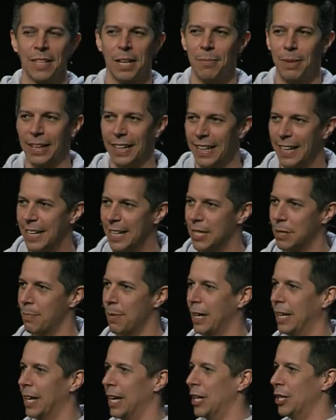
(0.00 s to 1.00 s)
man, it has
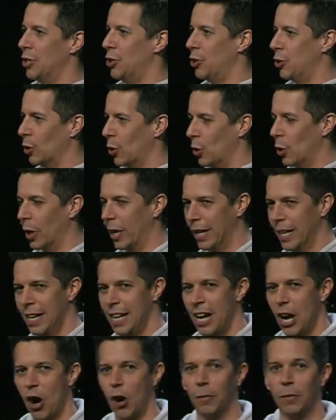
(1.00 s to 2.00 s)
been a joy.
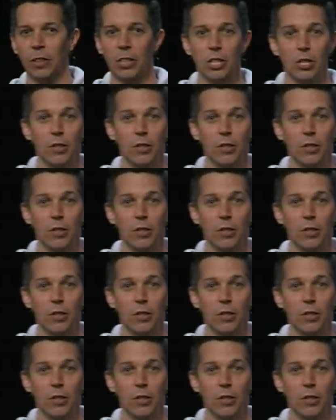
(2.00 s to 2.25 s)
Hopefully